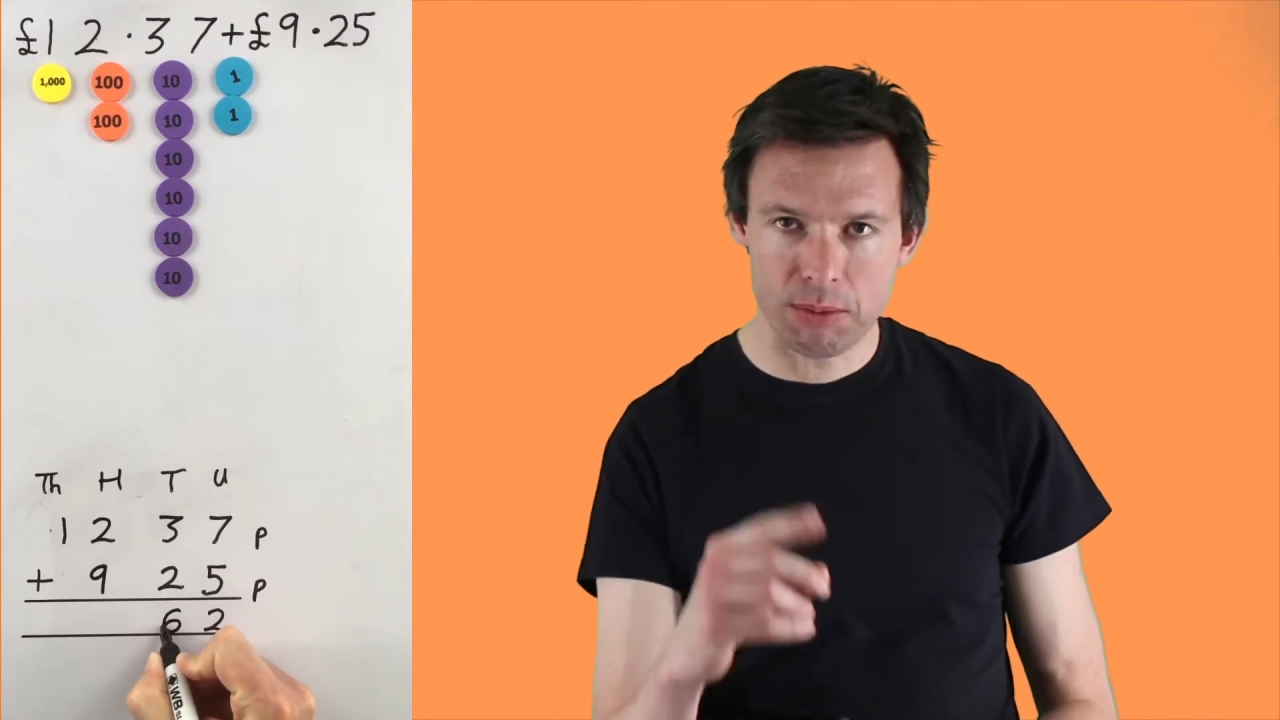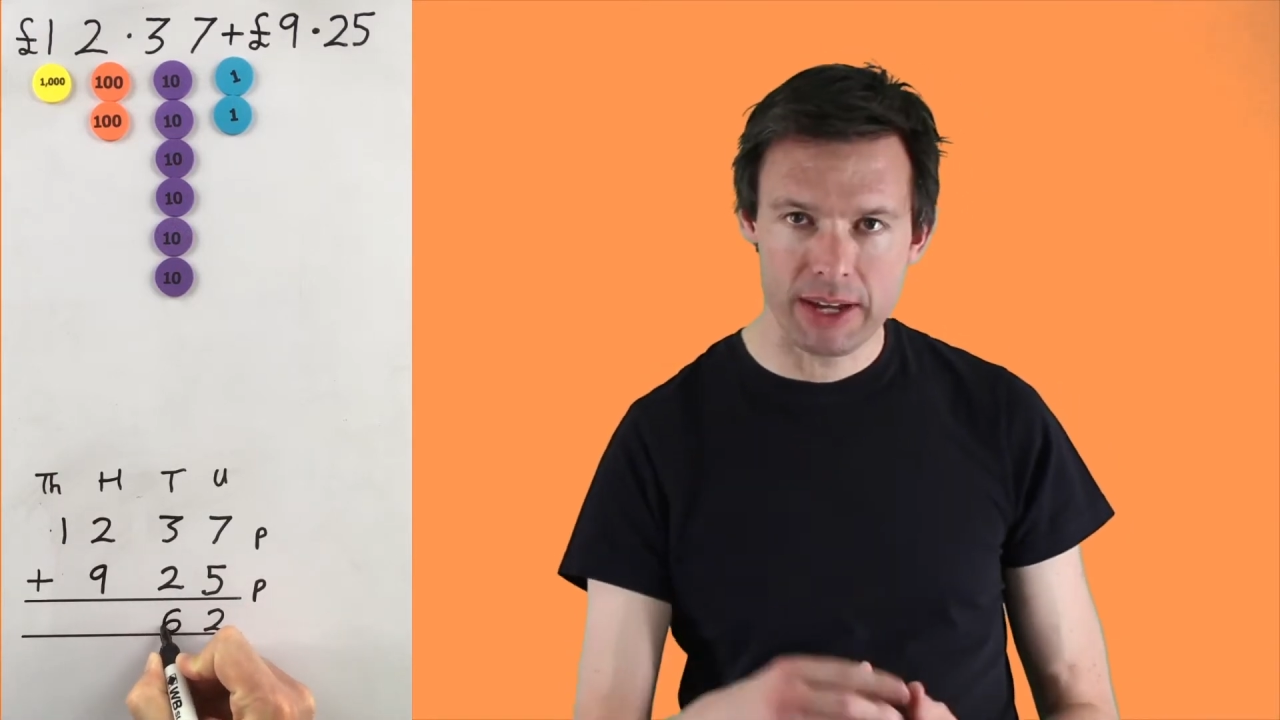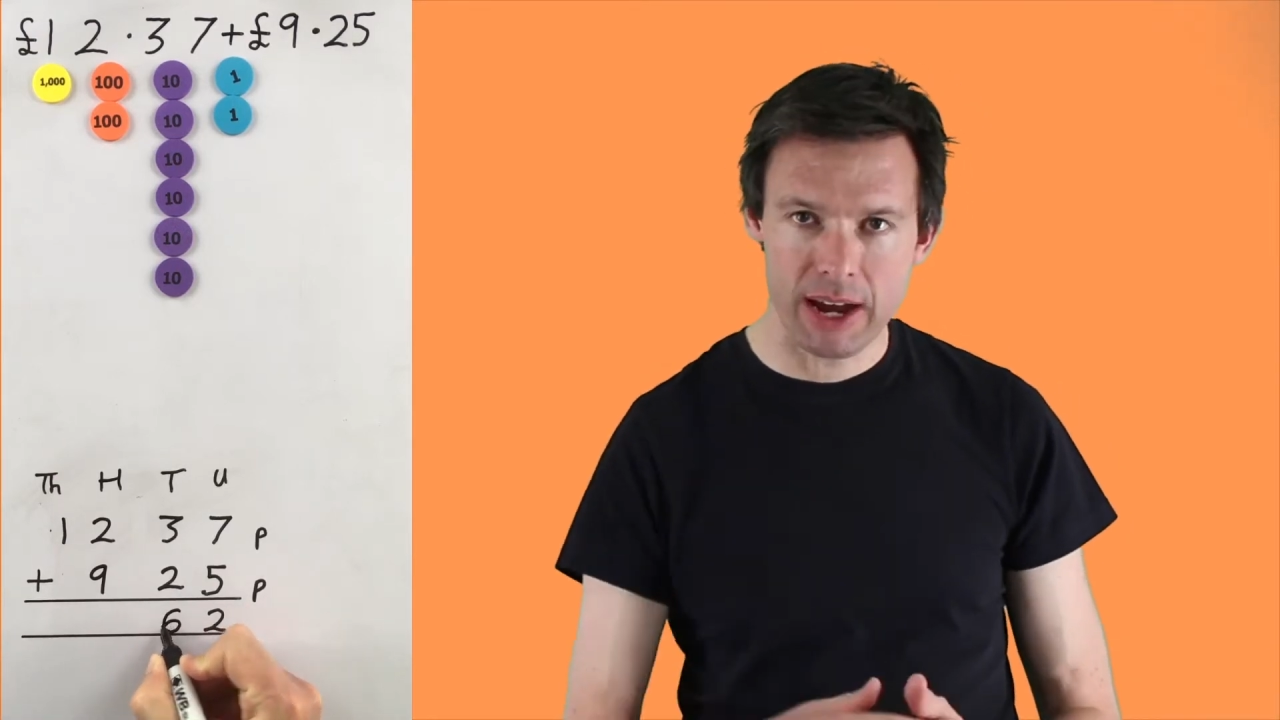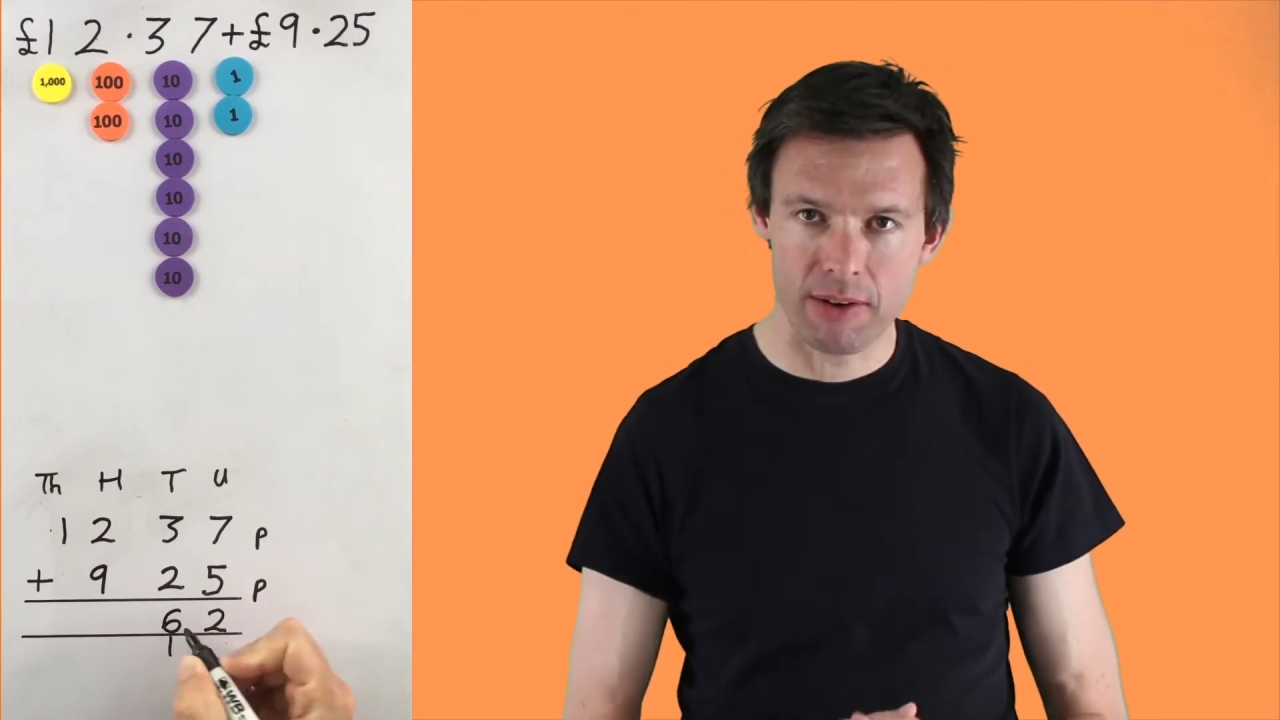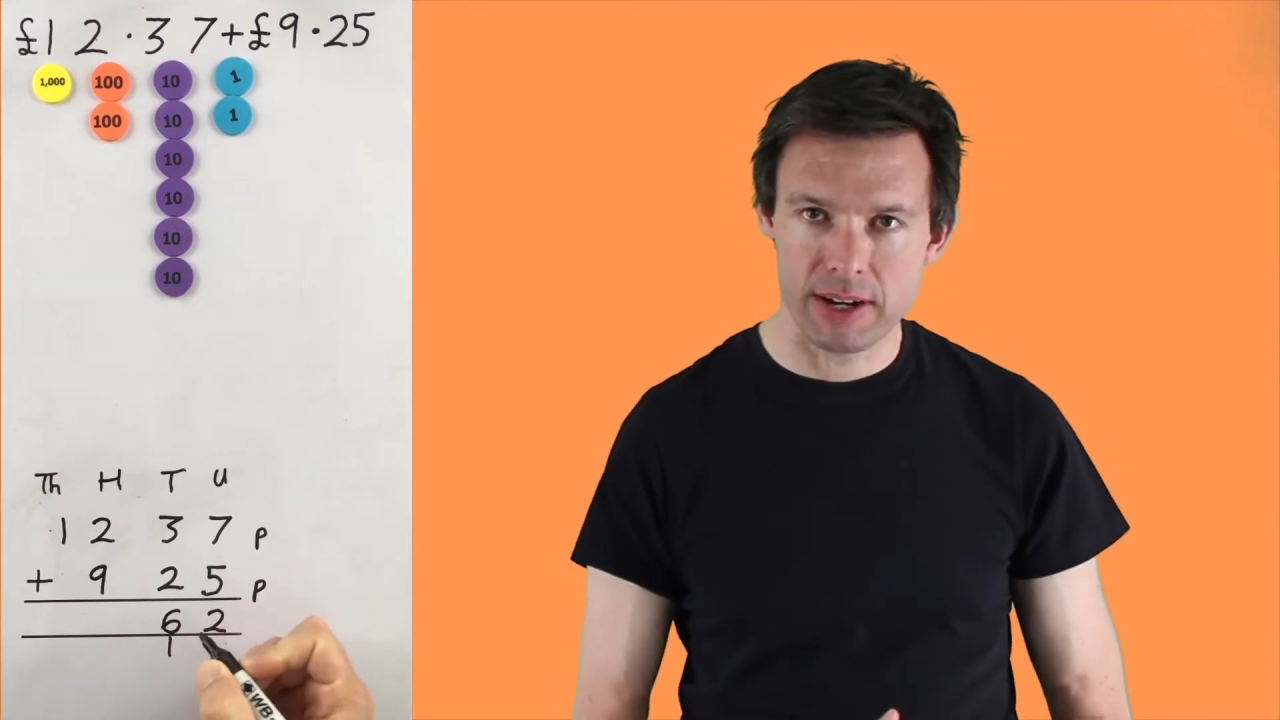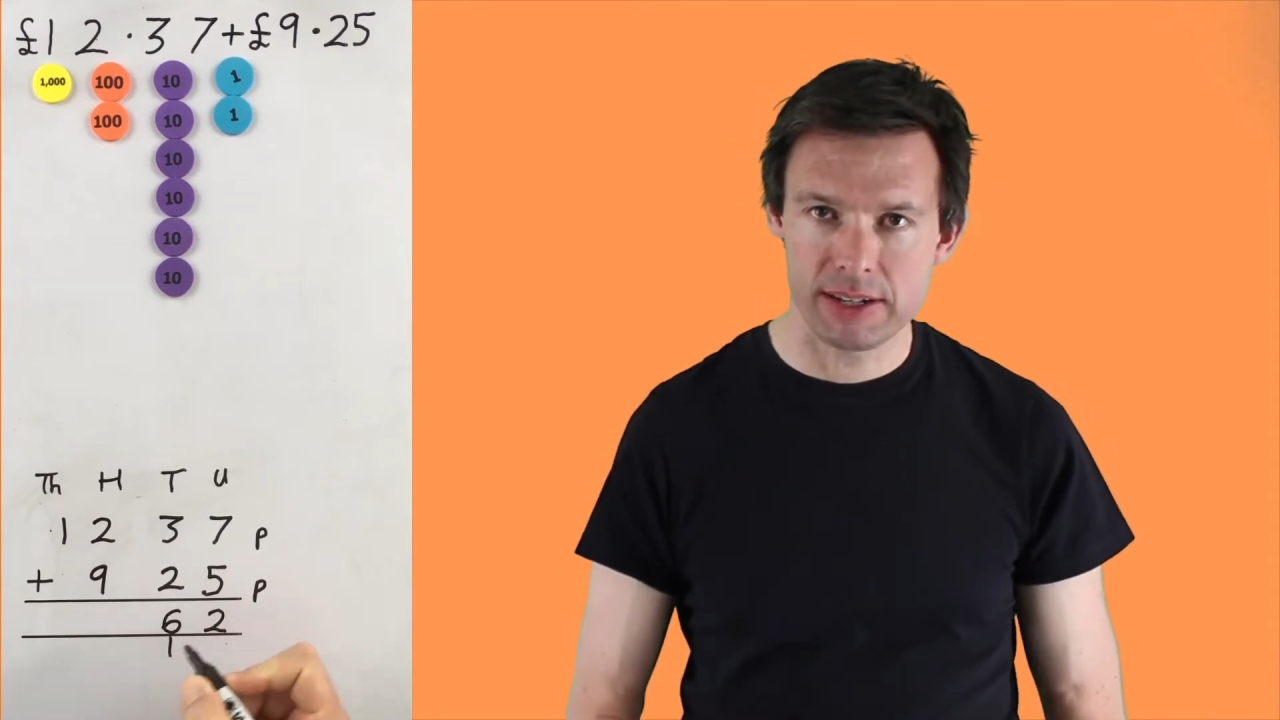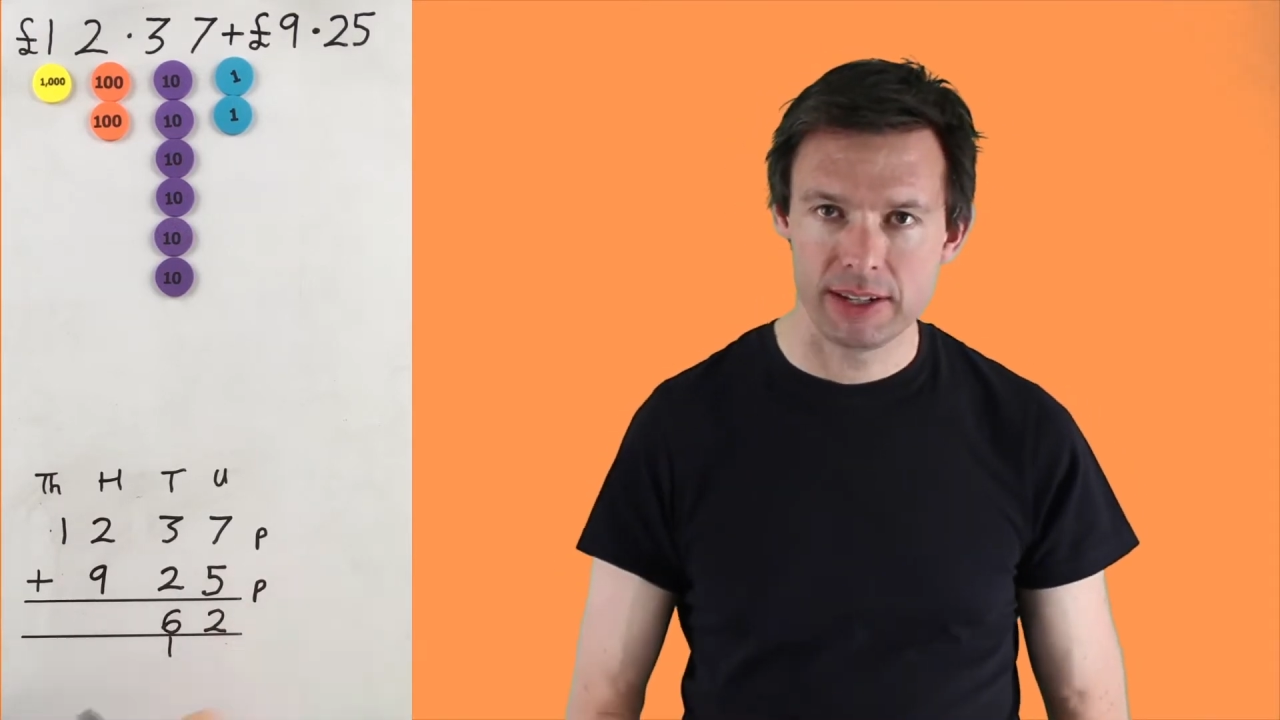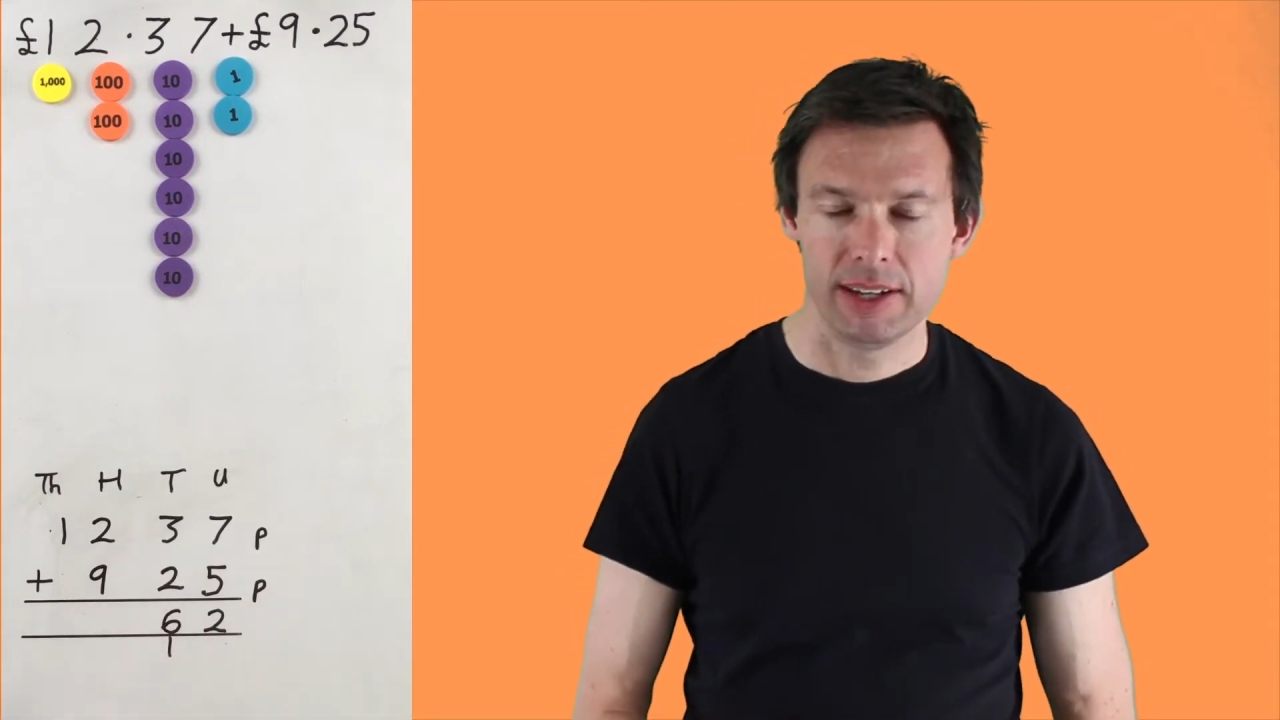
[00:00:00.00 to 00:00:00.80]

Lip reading: that we carried,